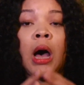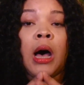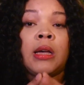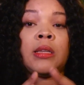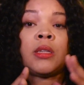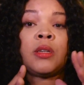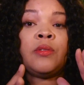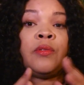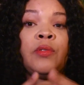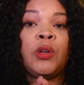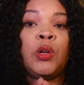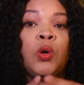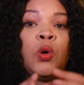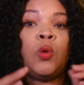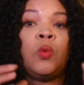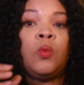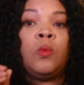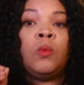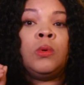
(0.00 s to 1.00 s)

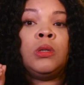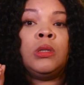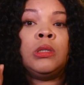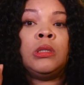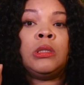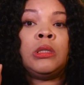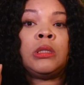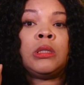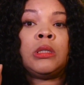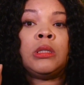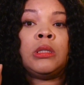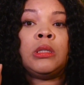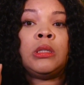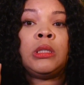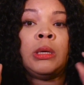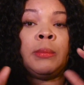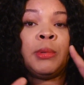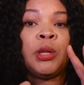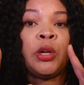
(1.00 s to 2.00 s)
Oscarville was
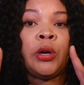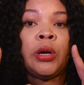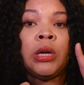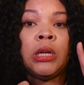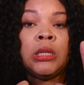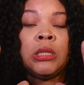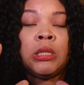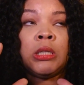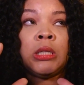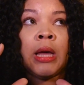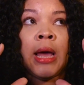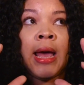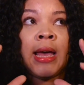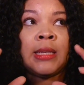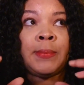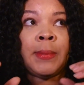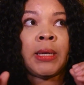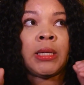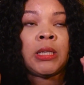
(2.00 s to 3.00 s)
similar into the
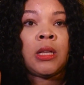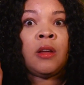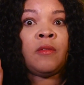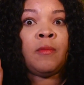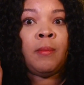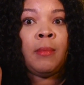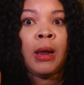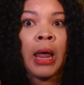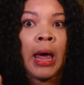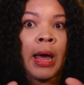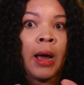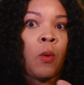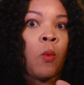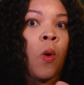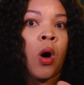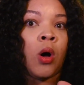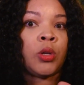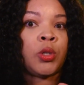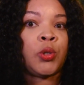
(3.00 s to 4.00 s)
aspects of Black
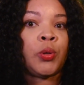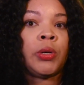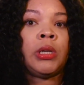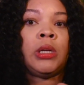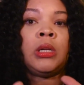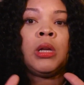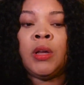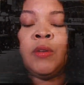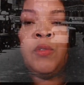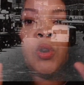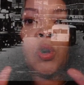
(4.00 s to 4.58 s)
Wall Street. If